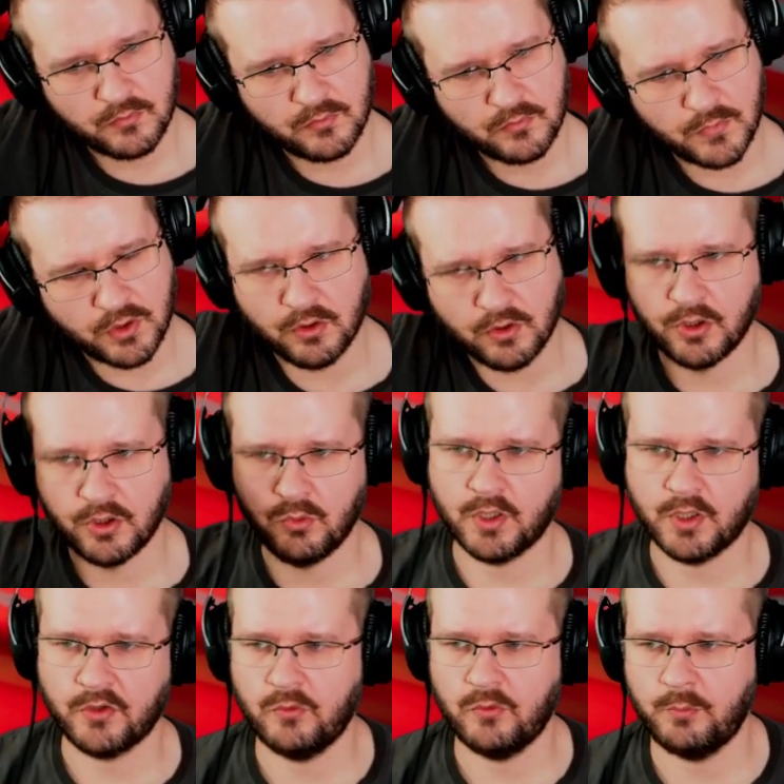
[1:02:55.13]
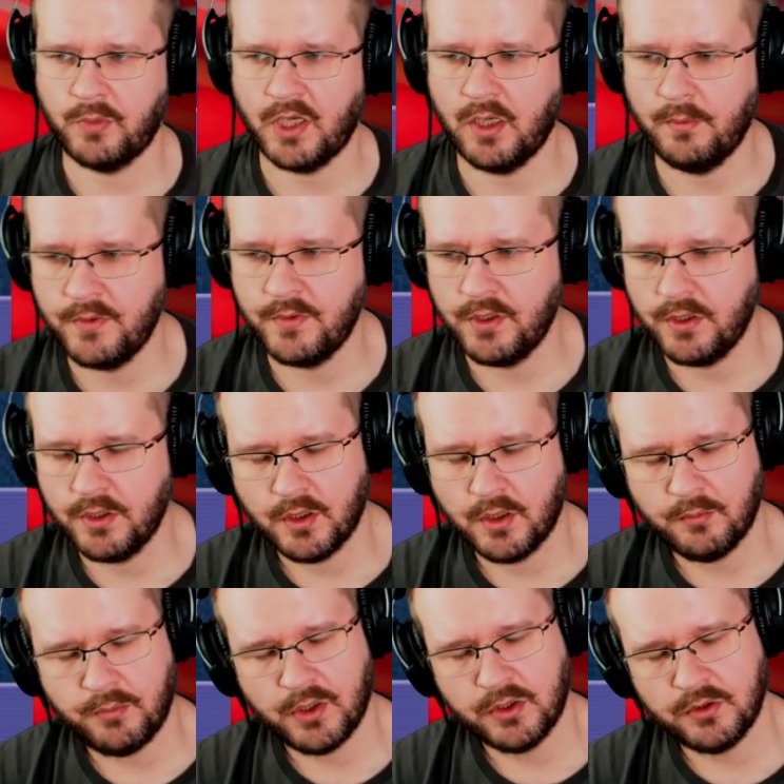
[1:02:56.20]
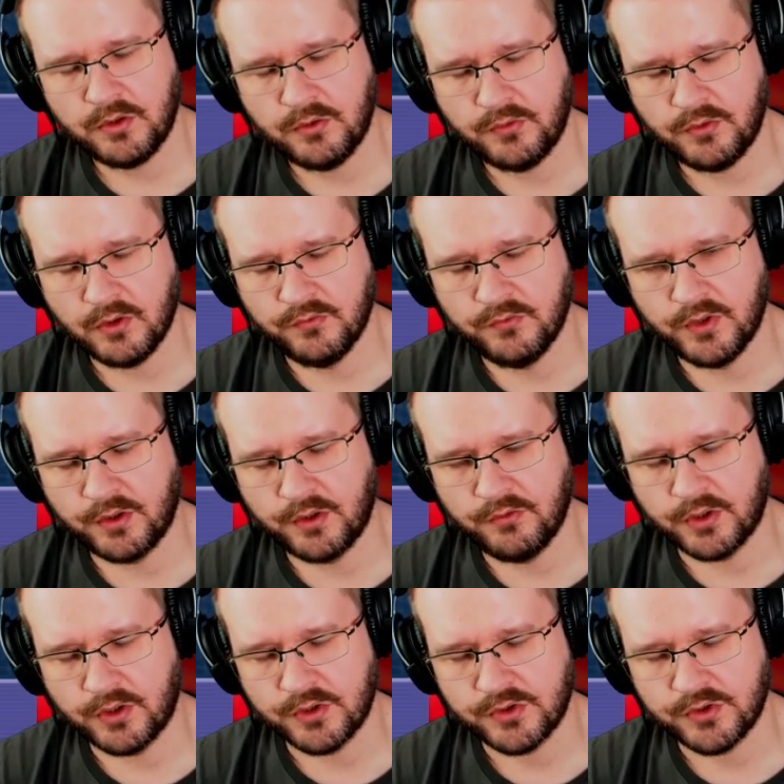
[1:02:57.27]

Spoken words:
You only want to spam the putt if you're very